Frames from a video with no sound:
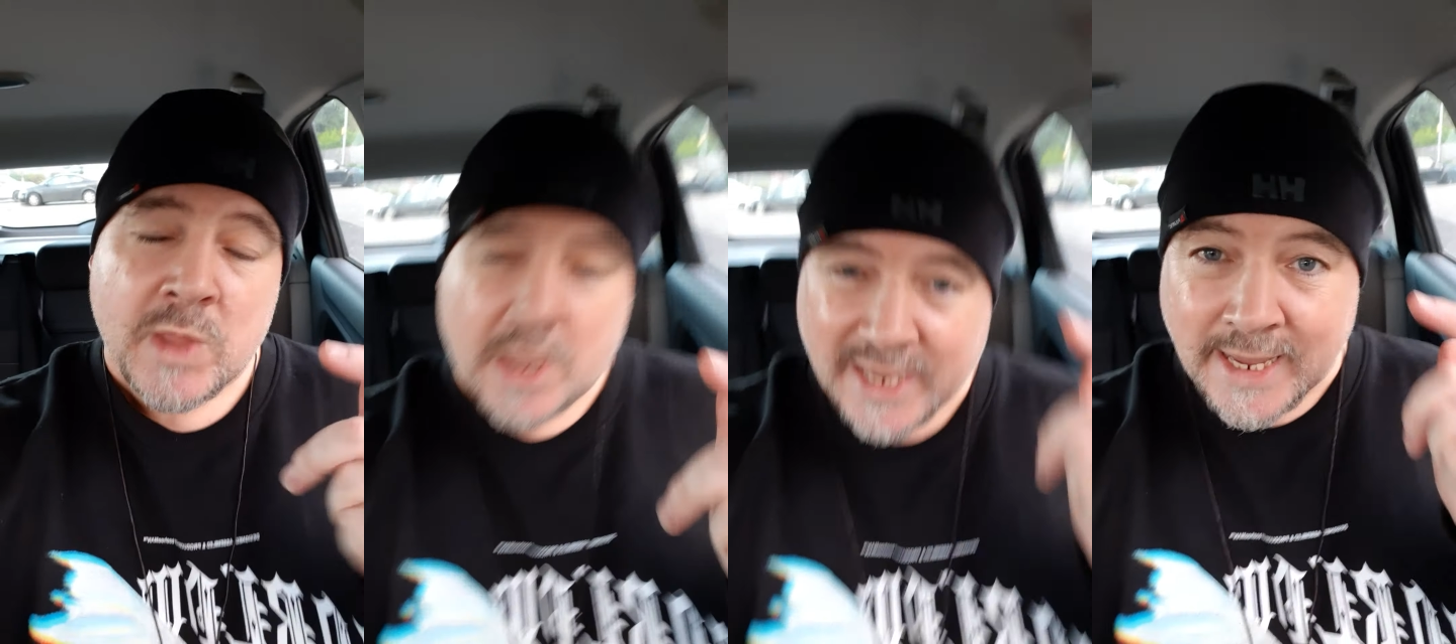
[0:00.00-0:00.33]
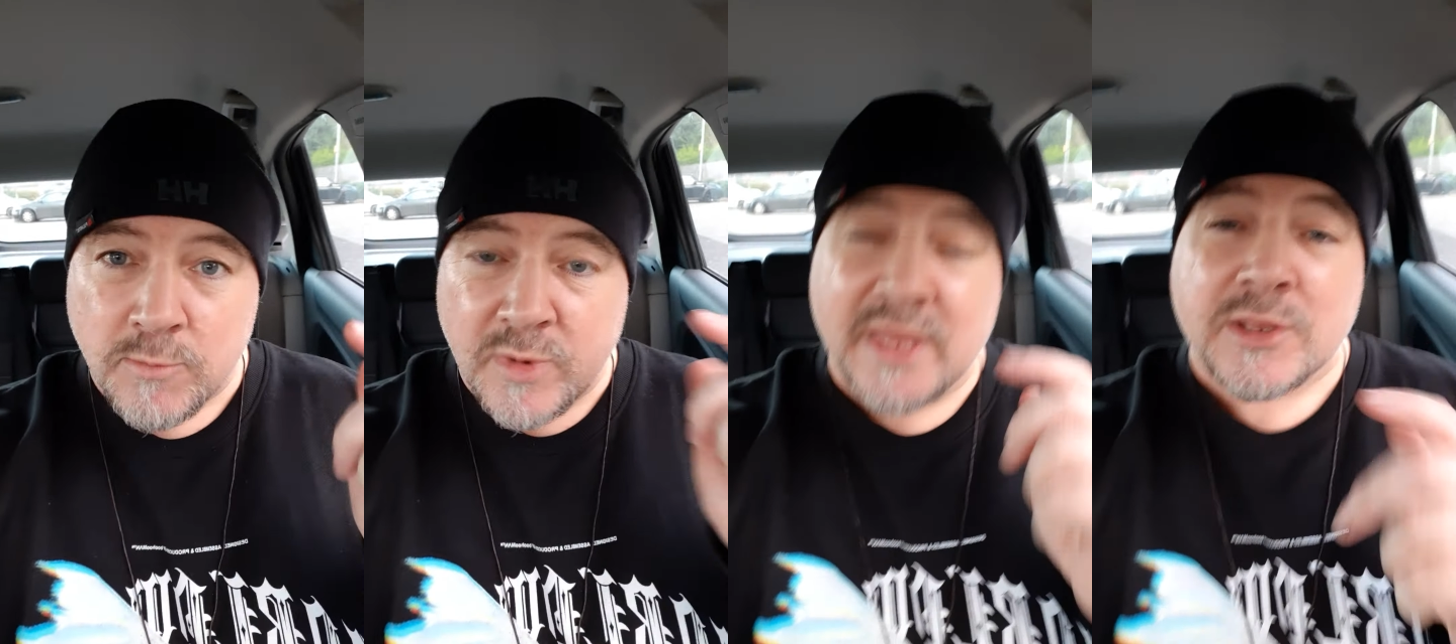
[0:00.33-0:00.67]

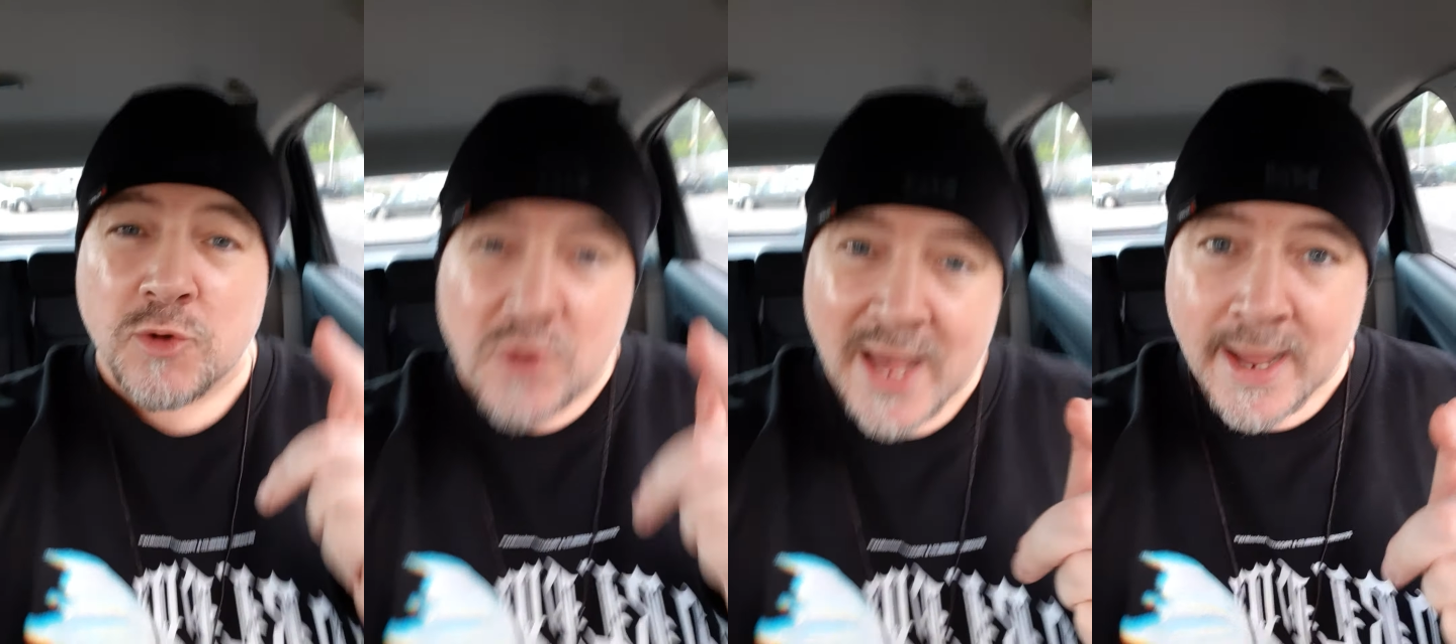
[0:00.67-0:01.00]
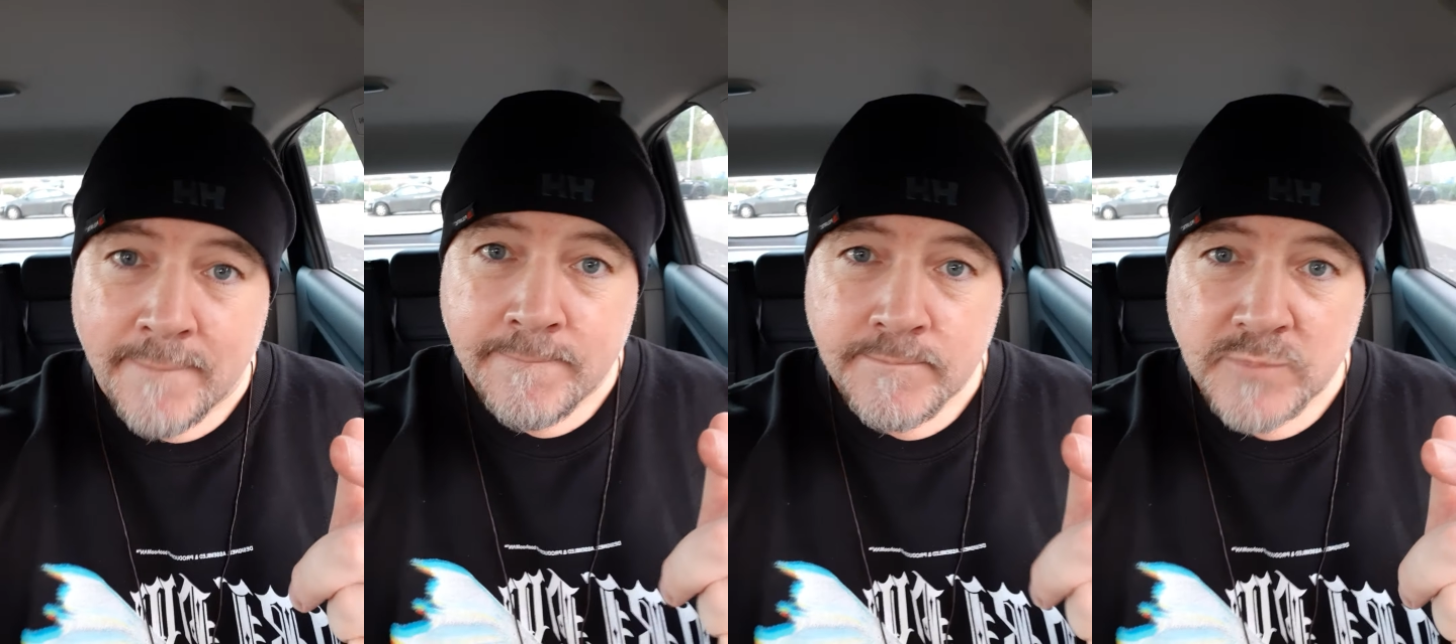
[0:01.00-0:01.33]
Okay, when they do that,
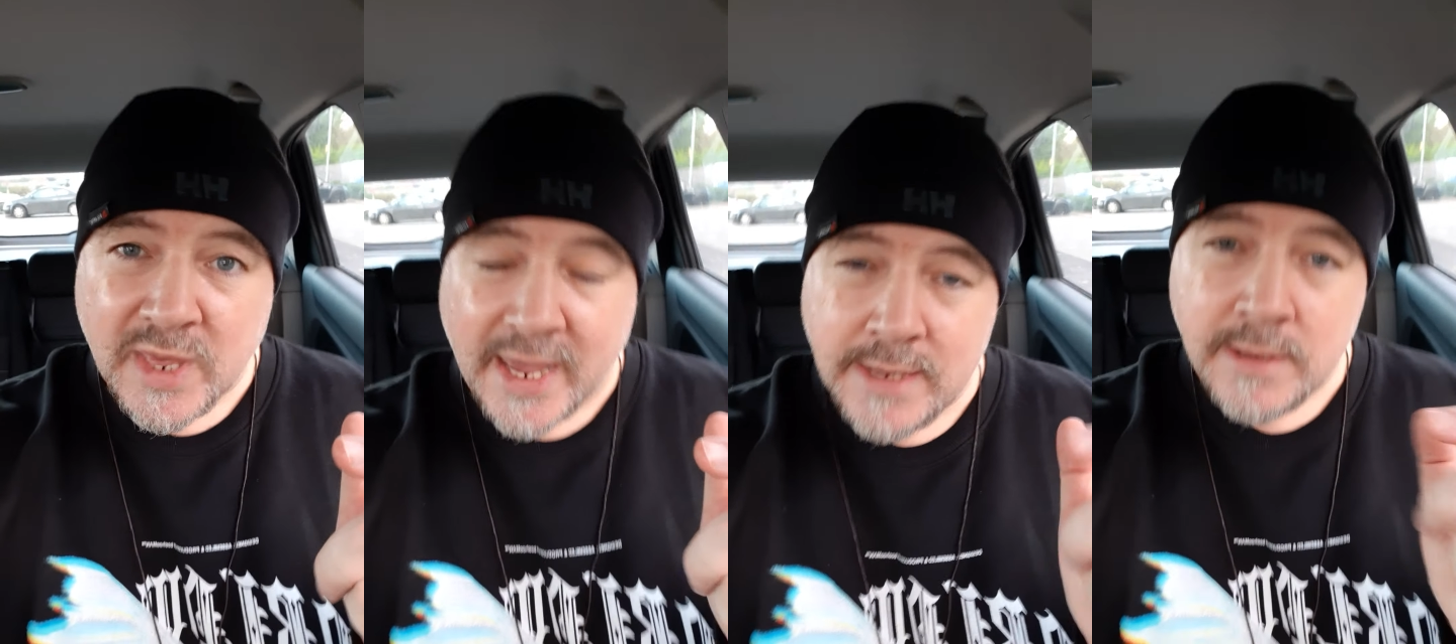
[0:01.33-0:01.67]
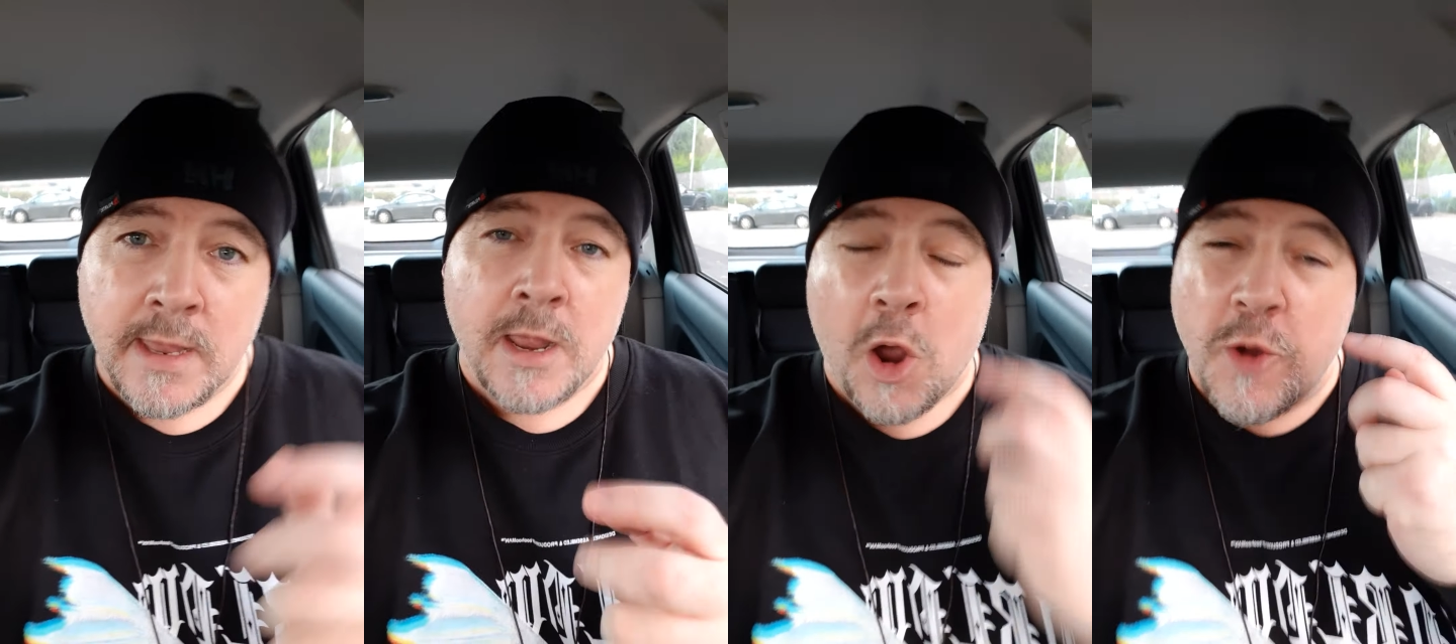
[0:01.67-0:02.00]
okay,
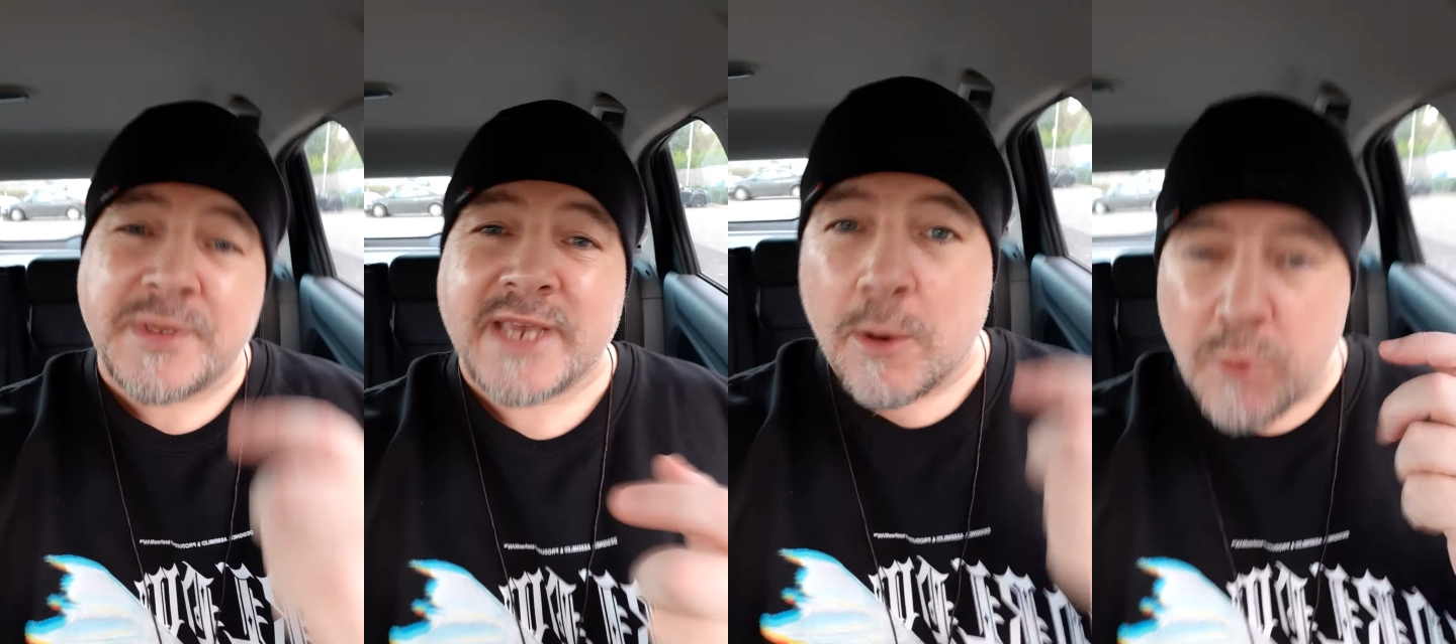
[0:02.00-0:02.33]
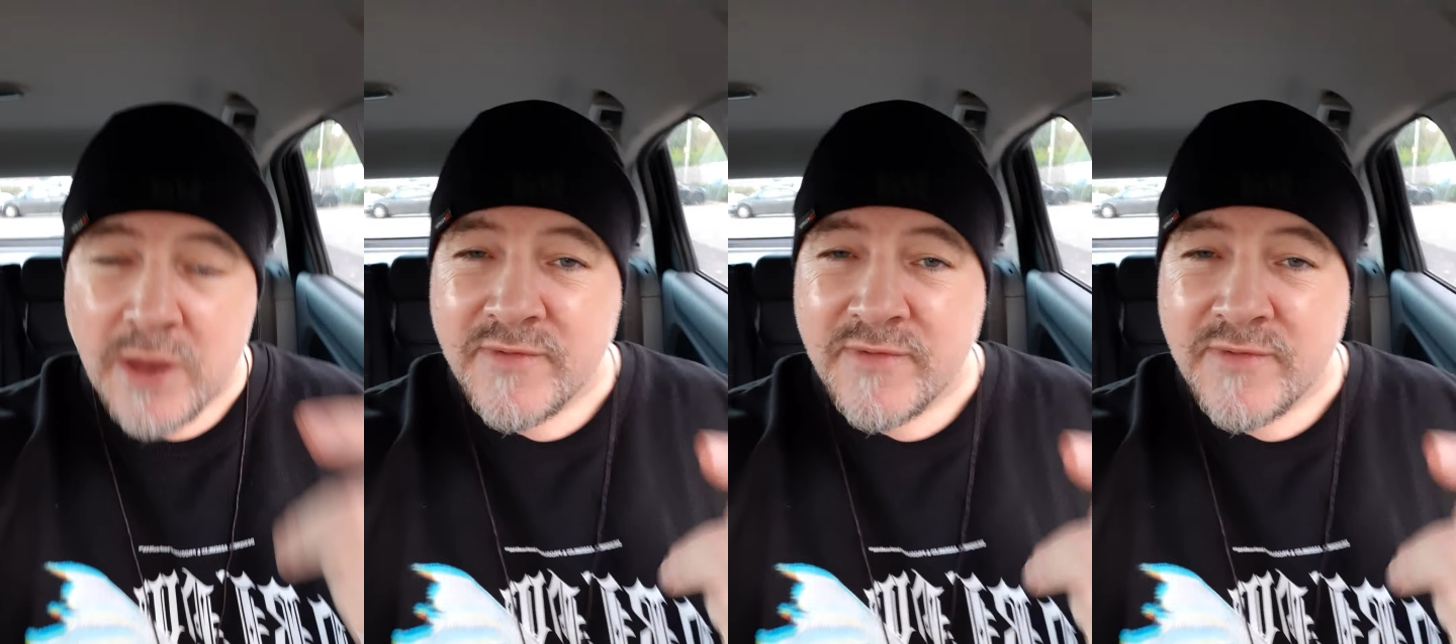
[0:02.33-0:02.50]
hoping to get away